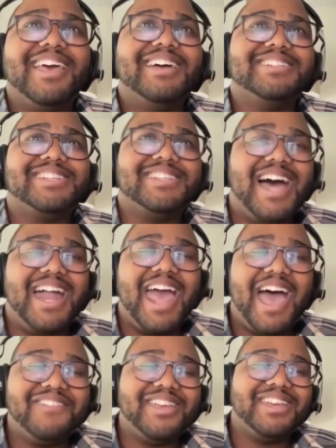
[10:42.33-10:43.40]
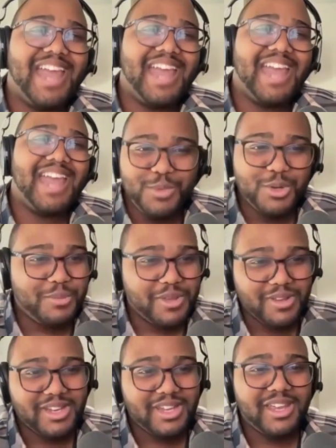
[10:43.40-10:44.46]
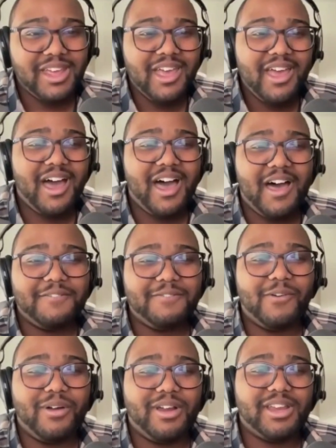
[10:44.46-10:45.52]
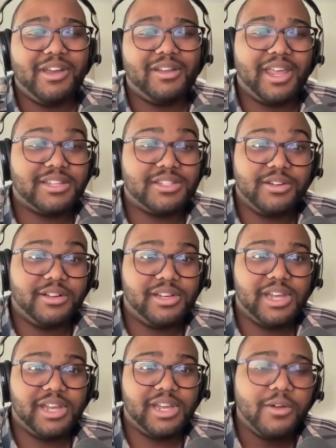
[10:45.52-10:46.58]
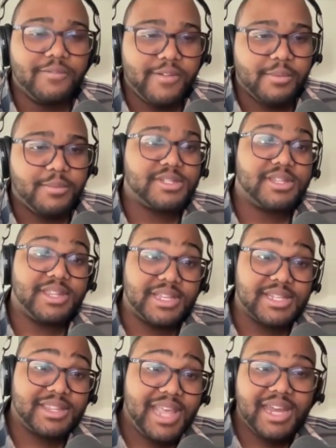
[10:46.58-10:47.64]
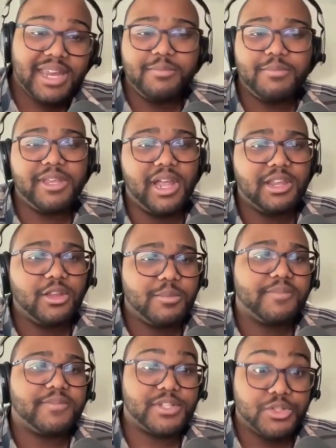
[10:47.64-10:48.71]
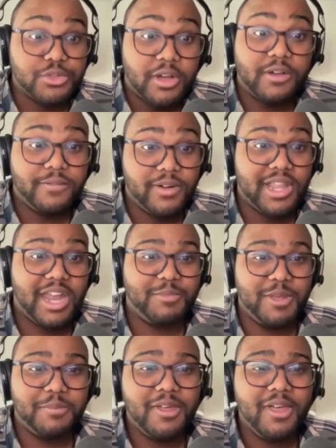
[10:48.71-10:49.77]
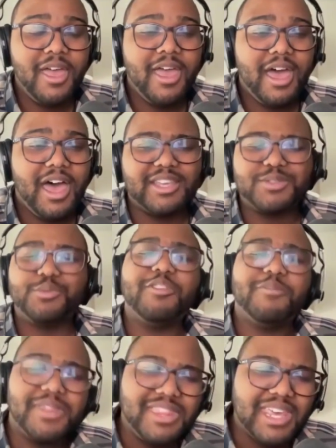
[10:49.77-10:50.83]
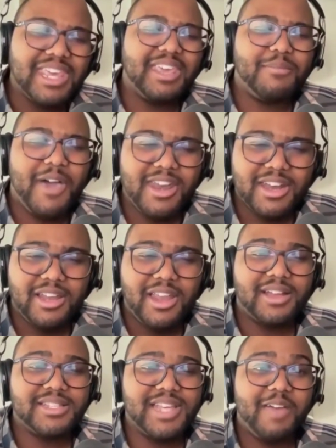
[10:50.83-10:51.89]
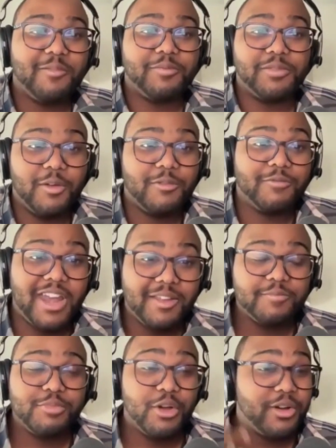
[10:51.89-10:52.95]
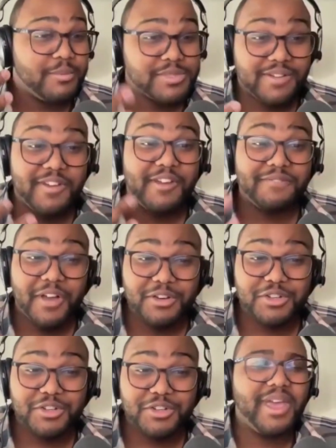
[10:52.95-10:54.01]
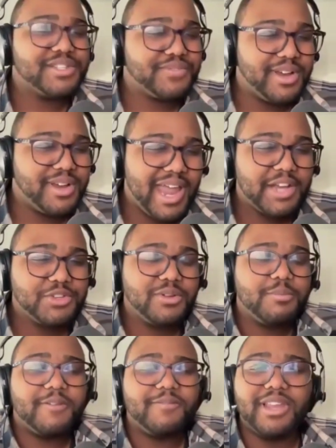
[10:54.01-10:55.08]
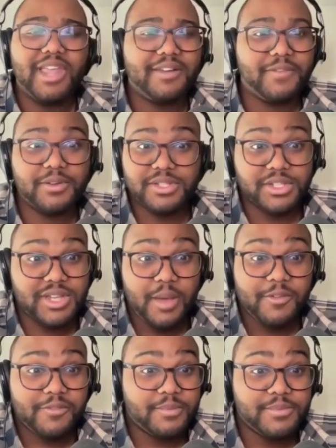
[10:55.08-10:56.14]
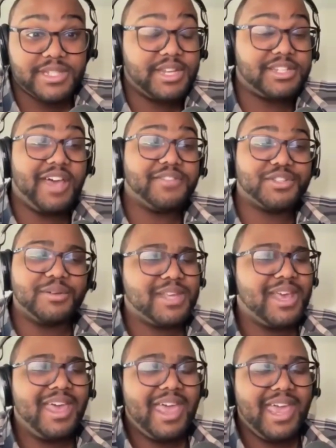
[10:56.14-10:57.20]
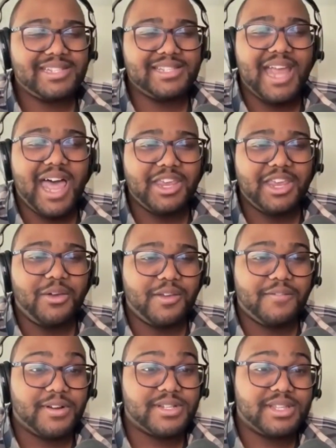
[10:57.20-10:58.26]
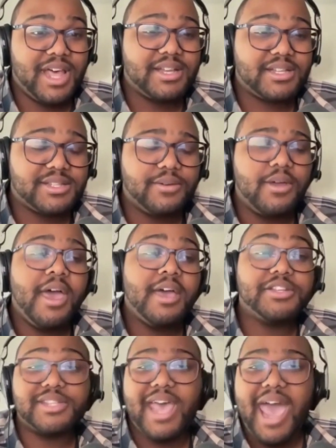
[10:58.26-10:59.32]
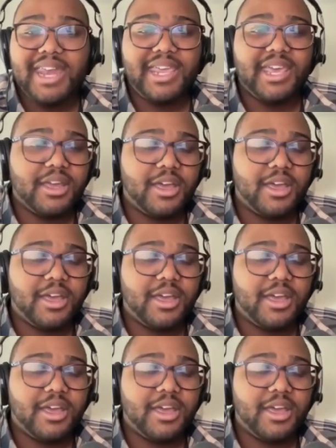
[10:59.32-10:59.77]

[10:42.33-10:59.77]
just not having nice mutability for like certain like local variables and things like that can be a little bit of a struggle for a lot of people, because when you've been thinking about it a long time of writing programs in a very functional way, it's very natural. But for a lot of folks just coming from, say, JavaScript, it's not your first thought. So just adding in a